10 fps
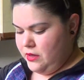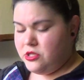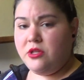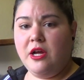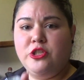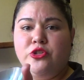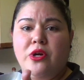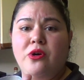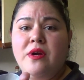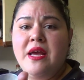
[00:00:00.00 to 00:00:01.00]

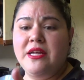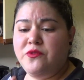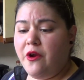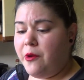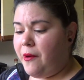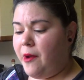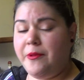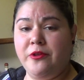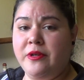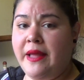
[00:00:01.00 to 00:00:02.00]
Cilantro is very
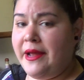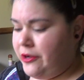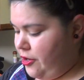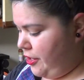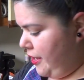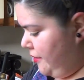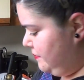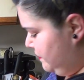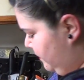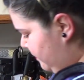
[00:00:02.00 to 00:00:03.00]
popular in Latin cooking.